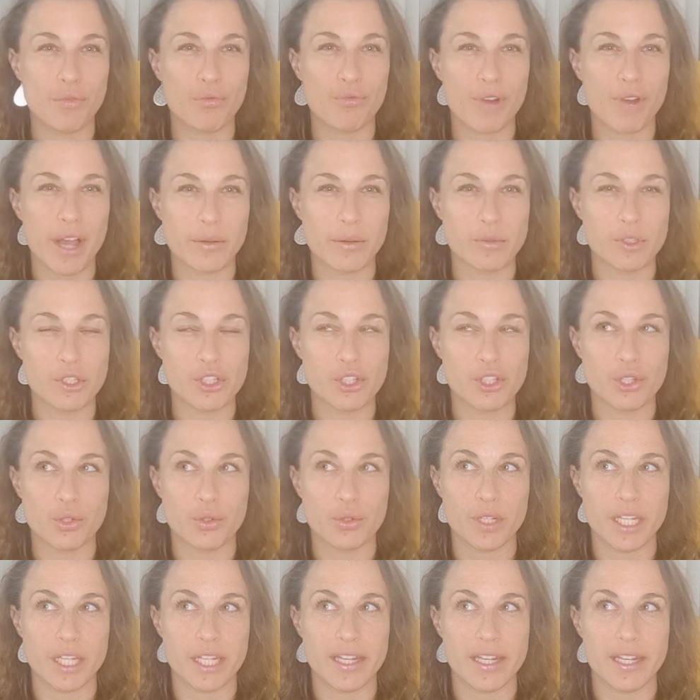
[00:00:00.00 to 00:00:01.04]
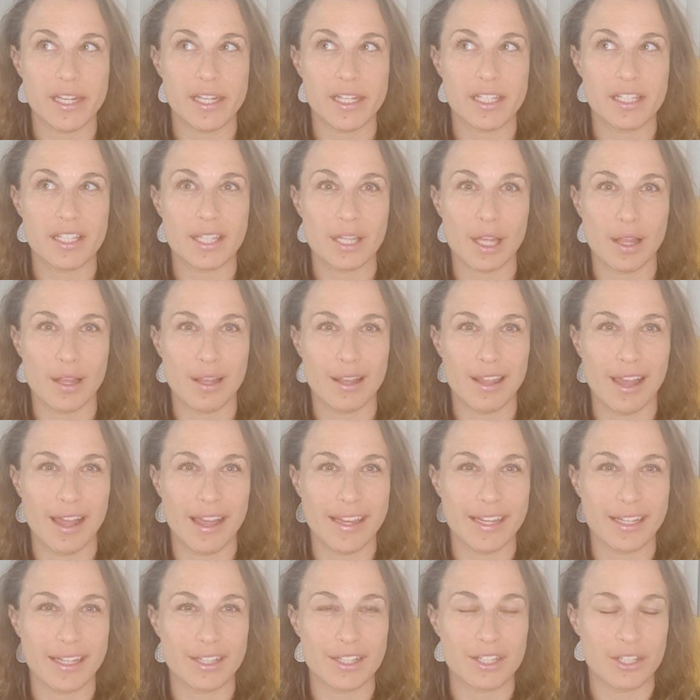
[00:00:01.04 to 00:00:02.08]
around you is
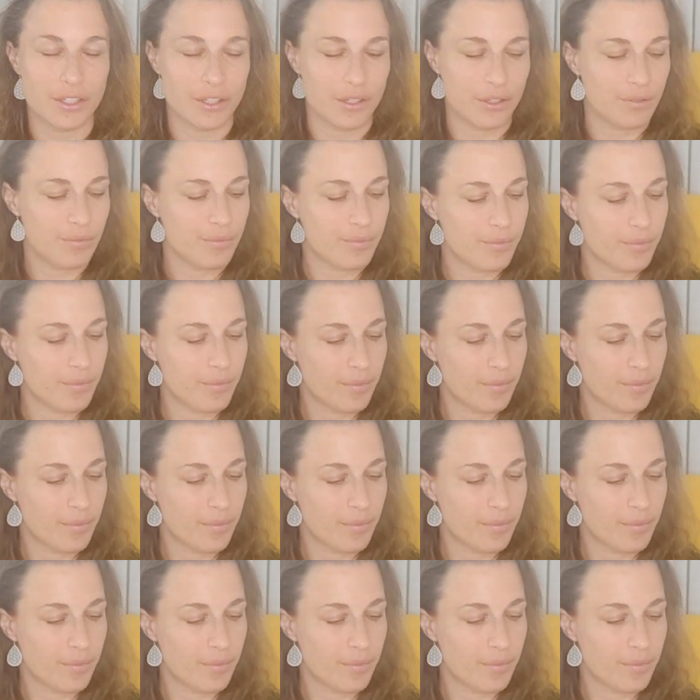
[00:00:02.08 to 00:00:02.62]
lying to you